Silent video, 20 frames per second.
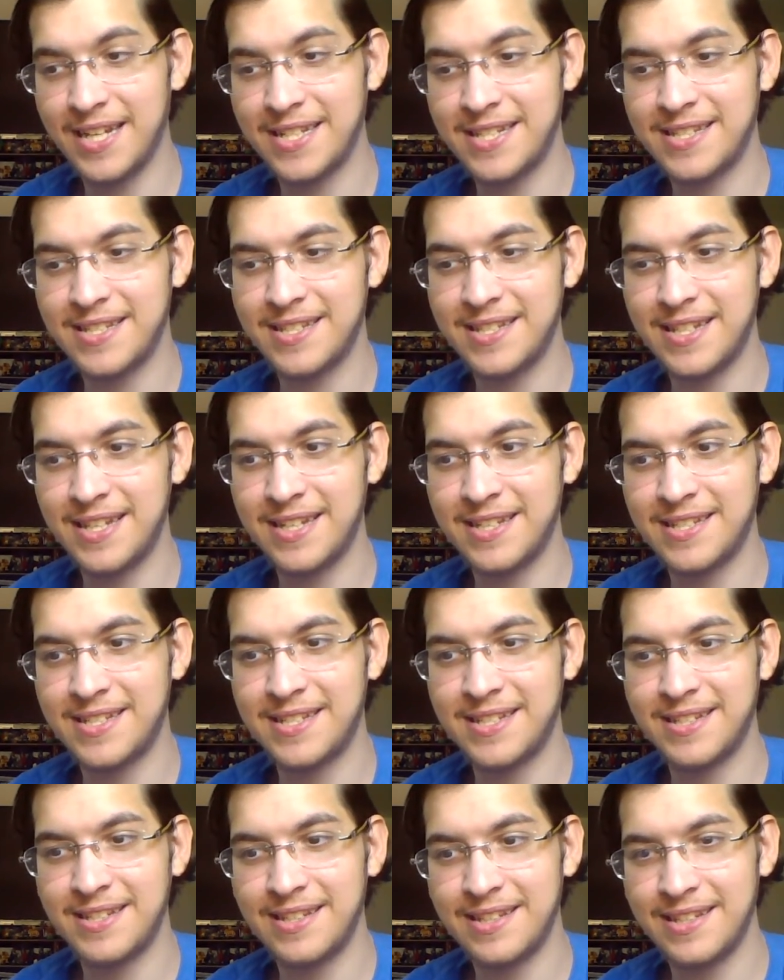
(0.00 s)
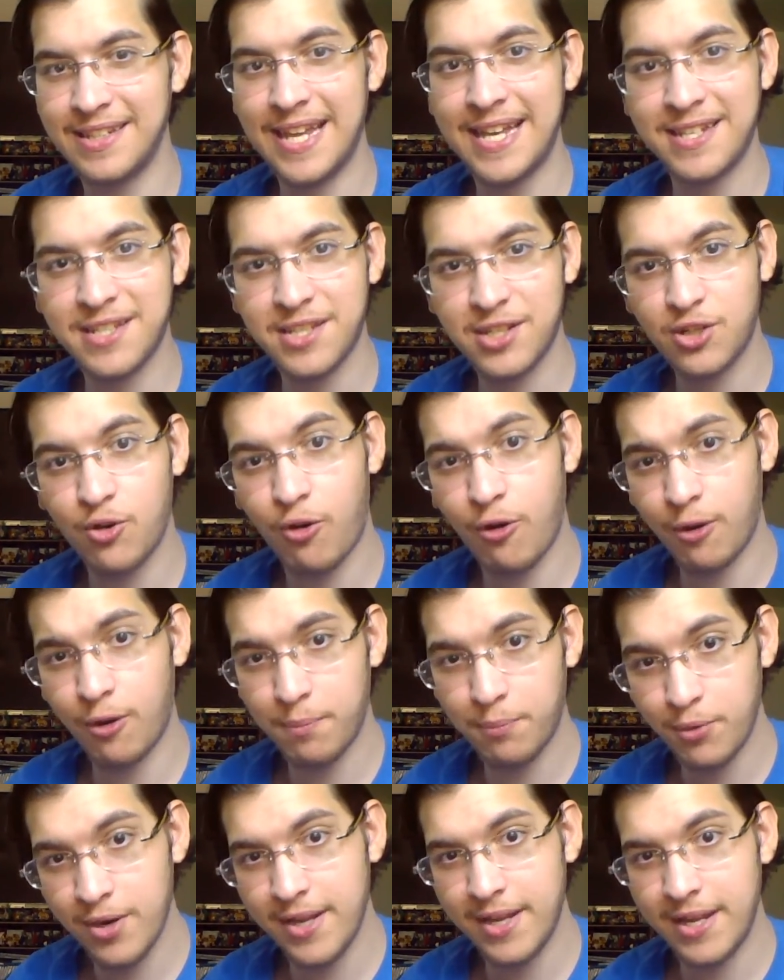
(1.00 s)
It's less
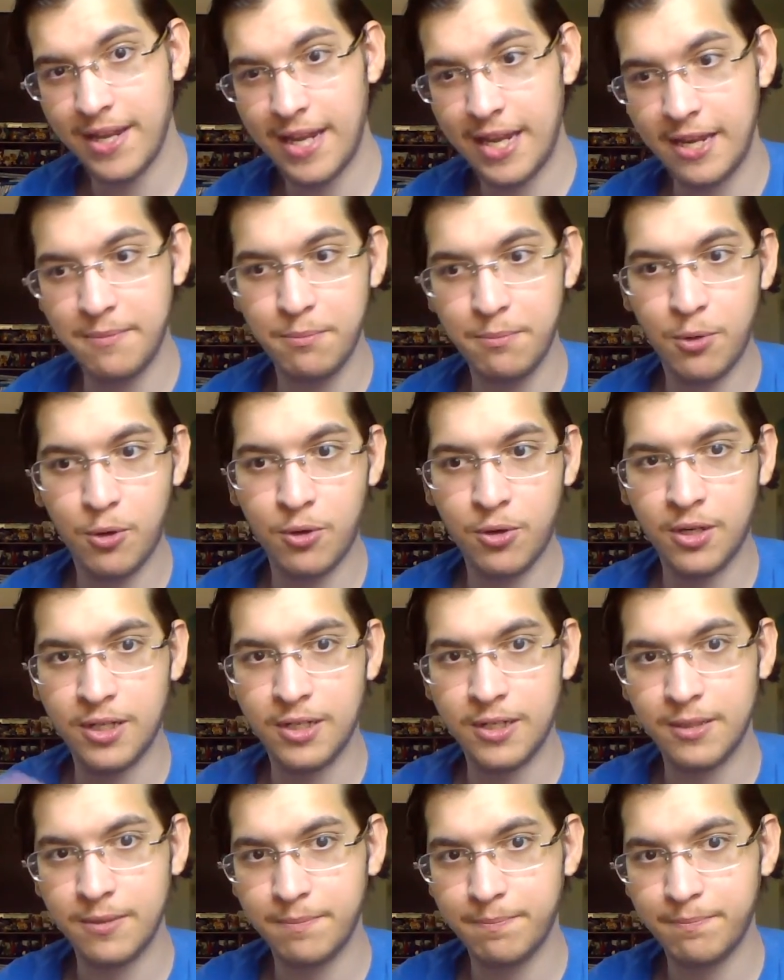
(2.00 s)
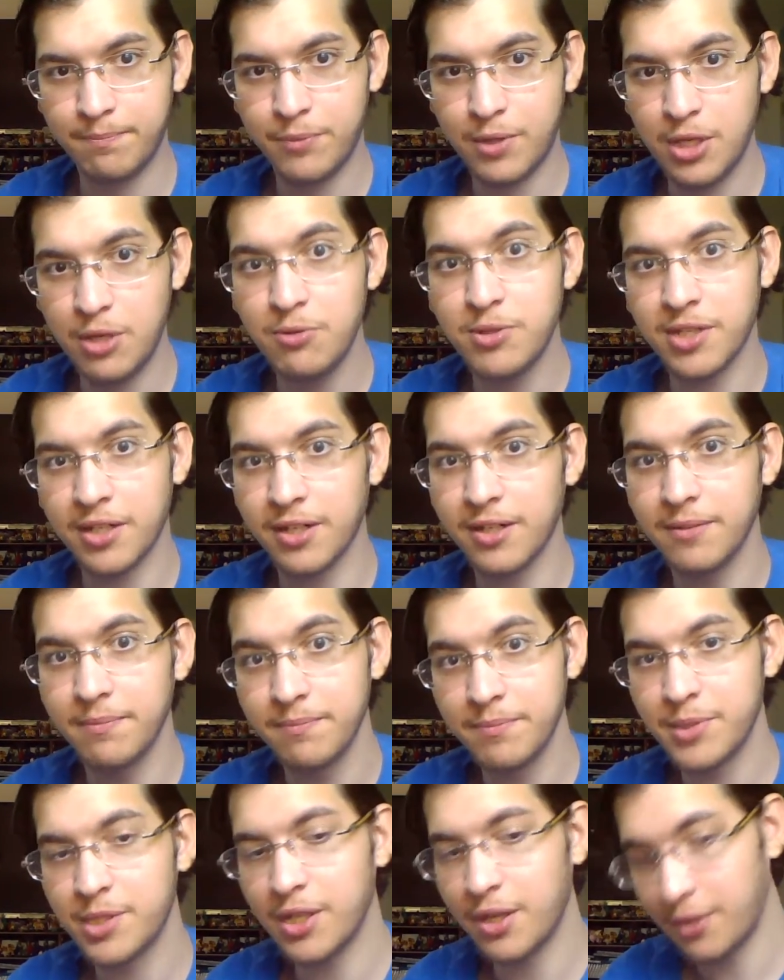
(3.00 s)
corporate and more user.
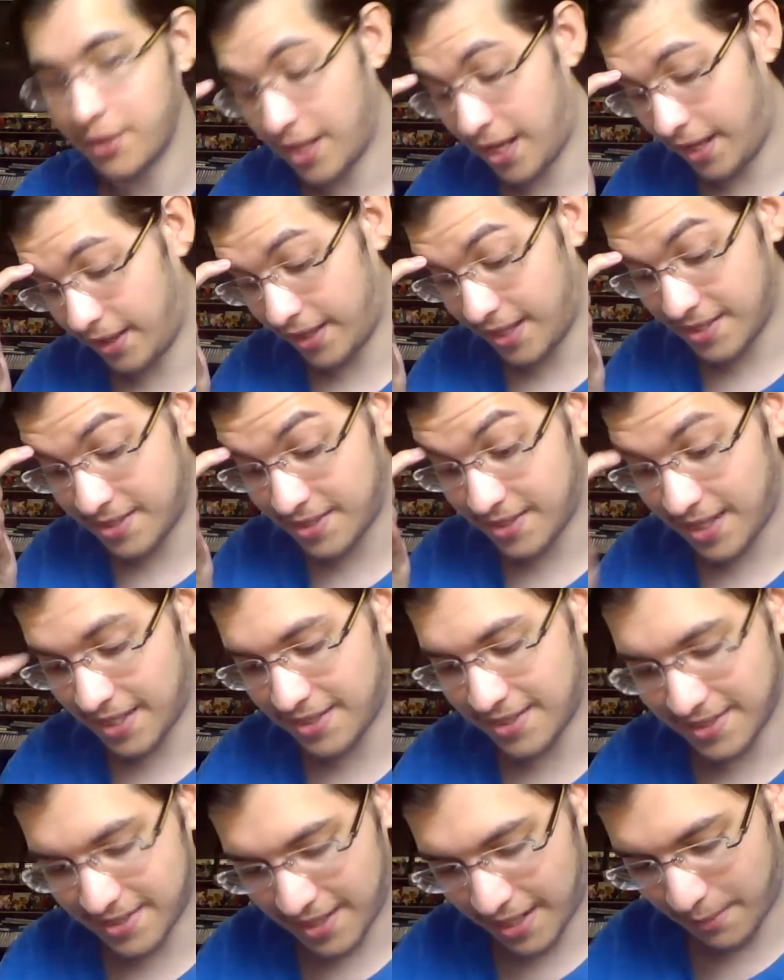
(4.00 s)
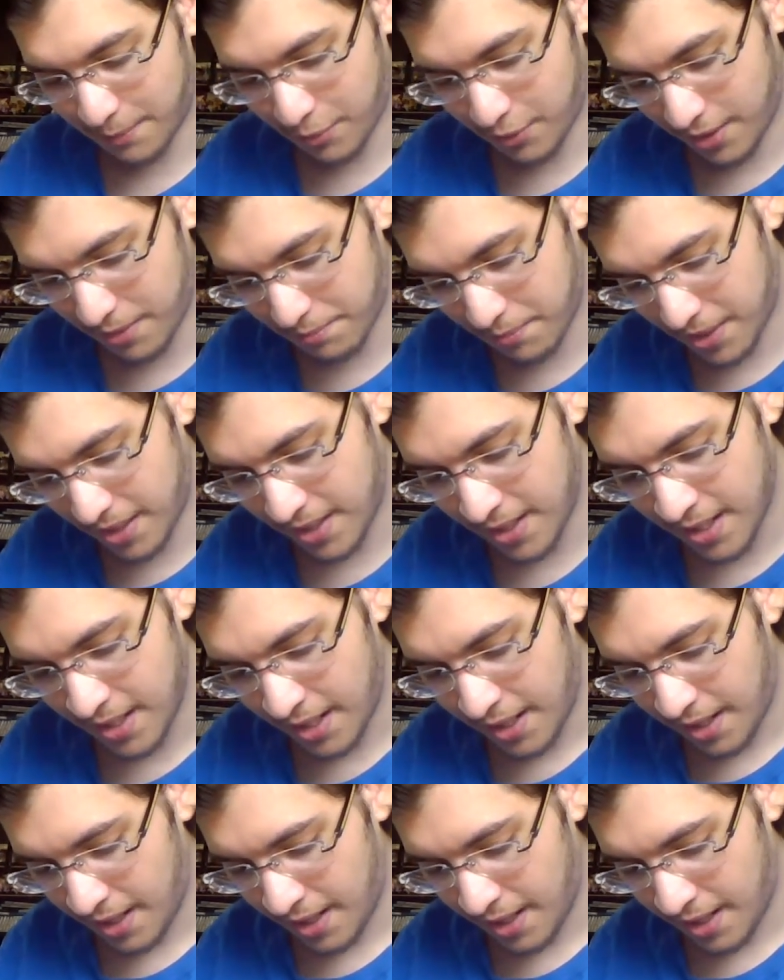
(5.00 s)
So yeah, that's a side point, but.